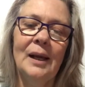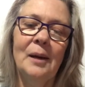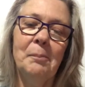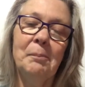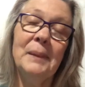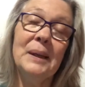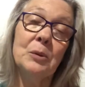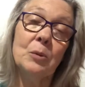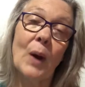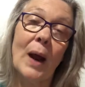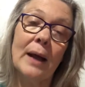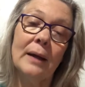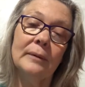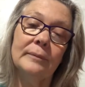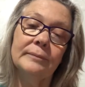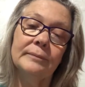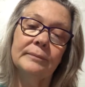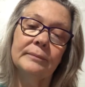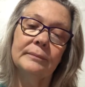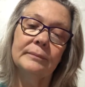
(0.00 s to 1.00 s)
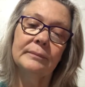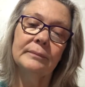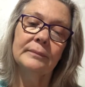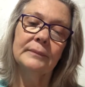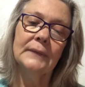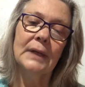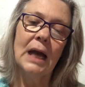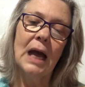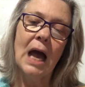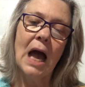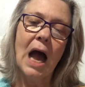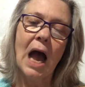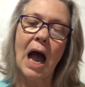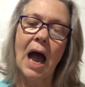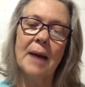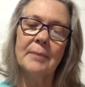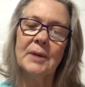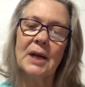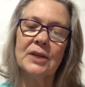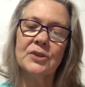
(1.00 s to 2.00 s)
Meanwhile,
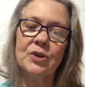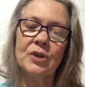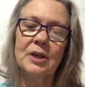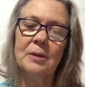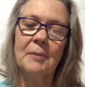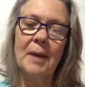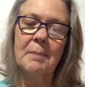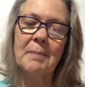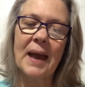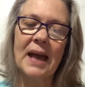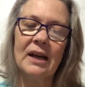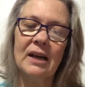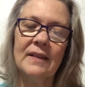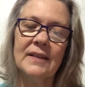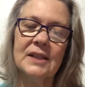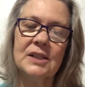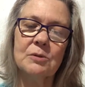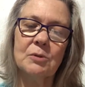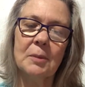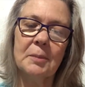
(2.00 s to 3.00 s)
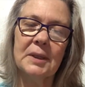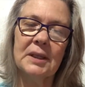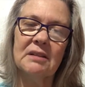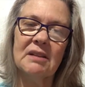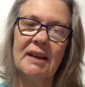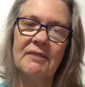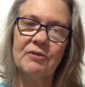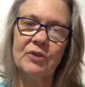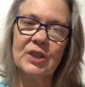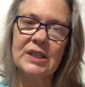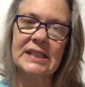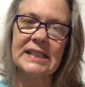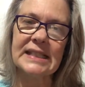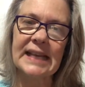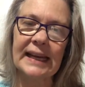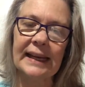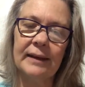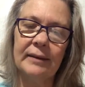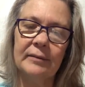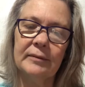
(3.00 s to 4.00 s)
I'm not turning my back on this woman, not for a
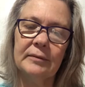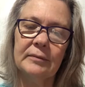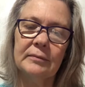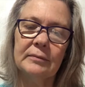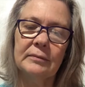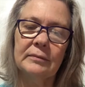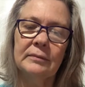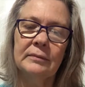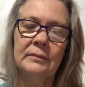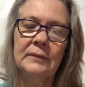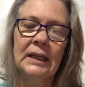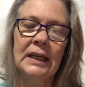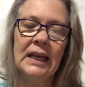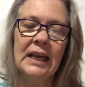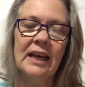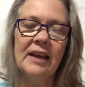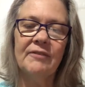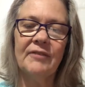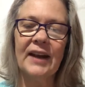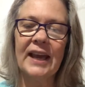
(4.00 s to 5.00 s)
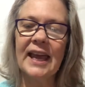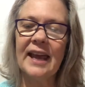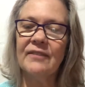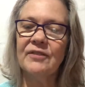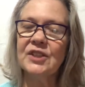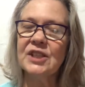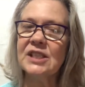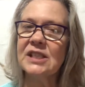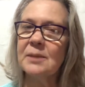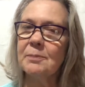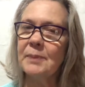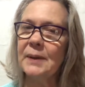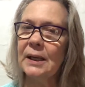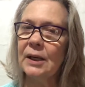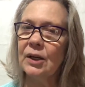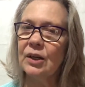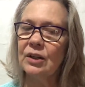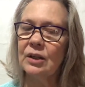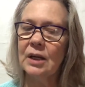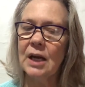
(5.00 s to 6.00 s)
second. If I ever
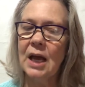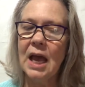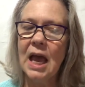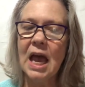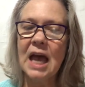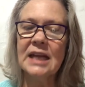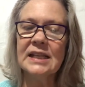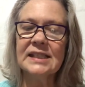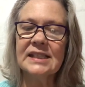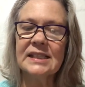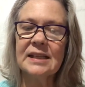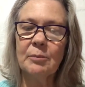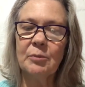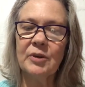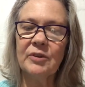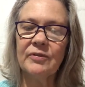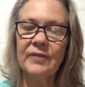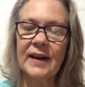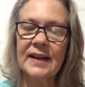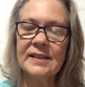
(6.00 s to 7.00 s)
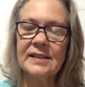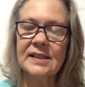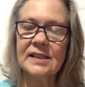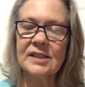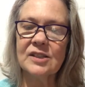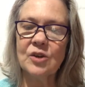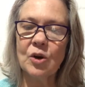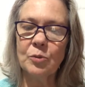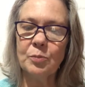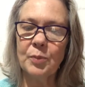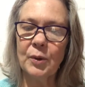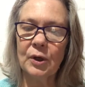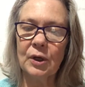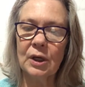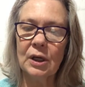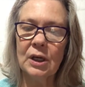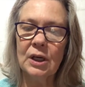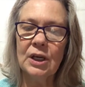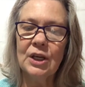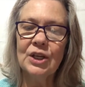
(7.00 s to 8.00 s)
disappear and someone finds this notebook,
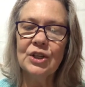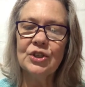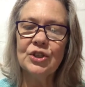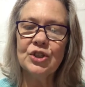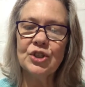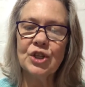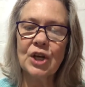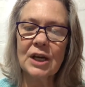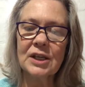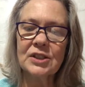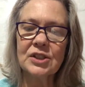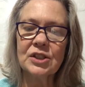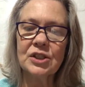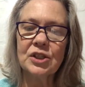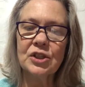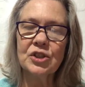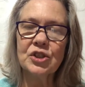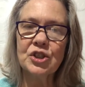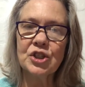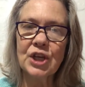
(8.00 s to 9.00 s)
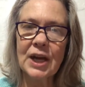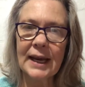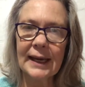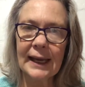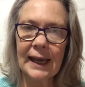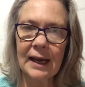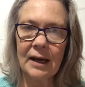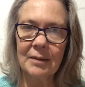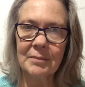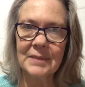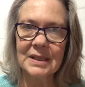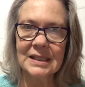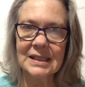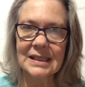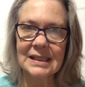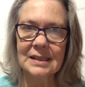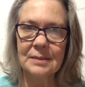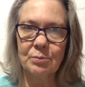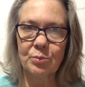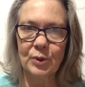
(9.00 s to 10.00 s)
just check out
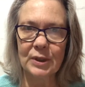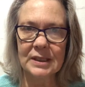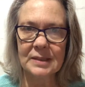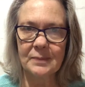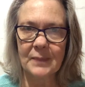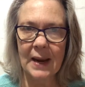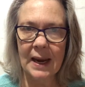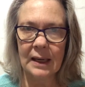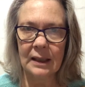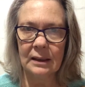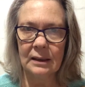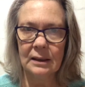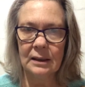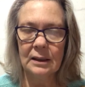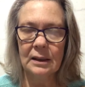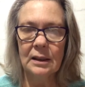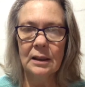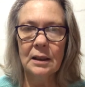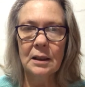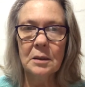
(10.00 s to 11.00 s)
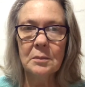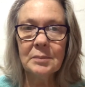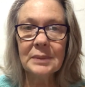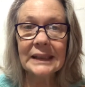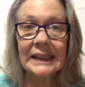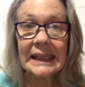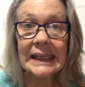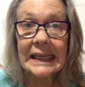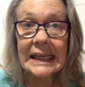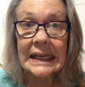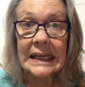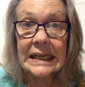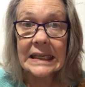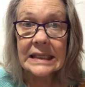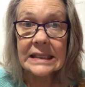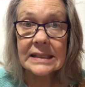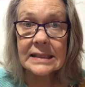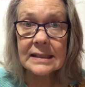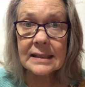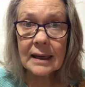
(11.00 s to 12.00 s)
Mrs. Brisbane,
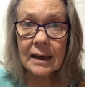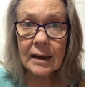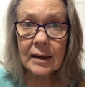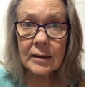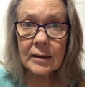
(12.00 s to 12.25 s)
please.